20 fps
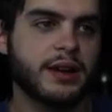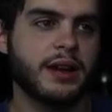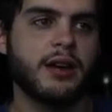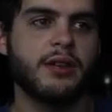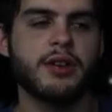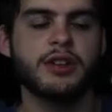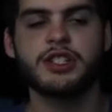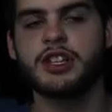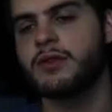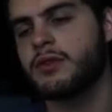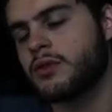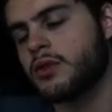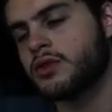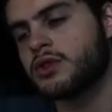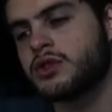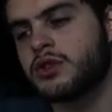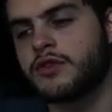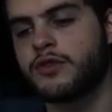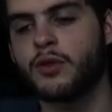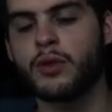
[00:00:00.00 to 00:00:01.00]
Now Xavier Rhodes
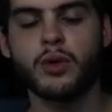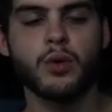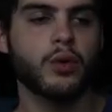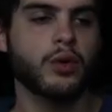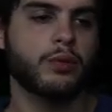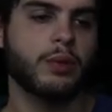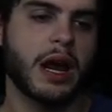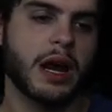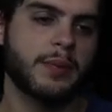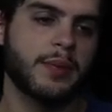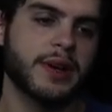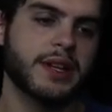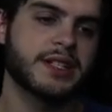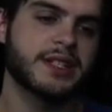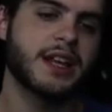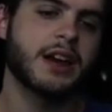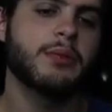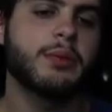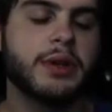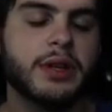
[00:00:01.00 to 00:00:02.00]
is your four cornerback, but it's
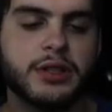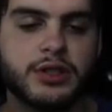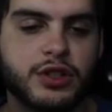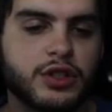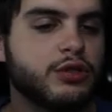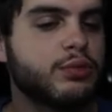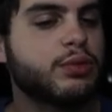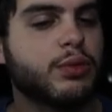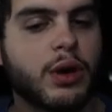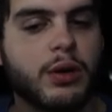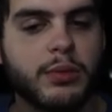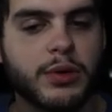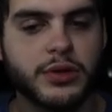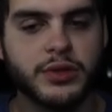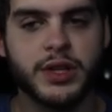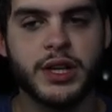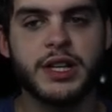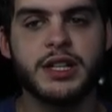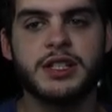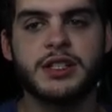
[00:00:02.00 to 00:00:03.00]
now been two promos,
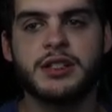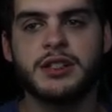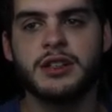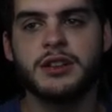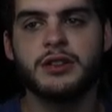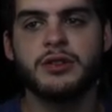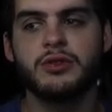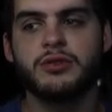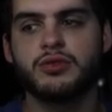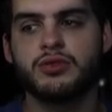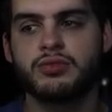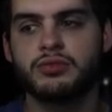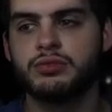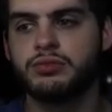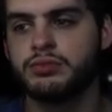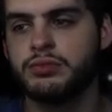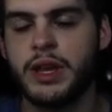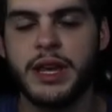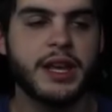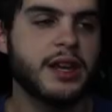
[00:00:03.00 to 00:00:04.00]
and he's still
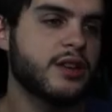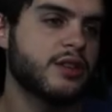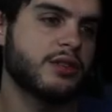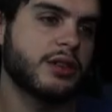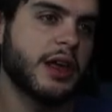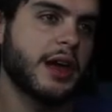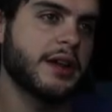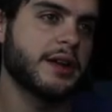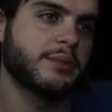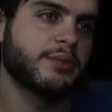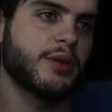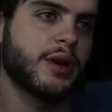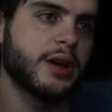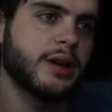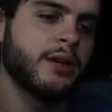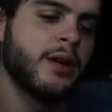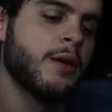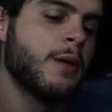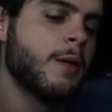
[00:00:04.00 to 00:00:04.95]
making your lineup, right?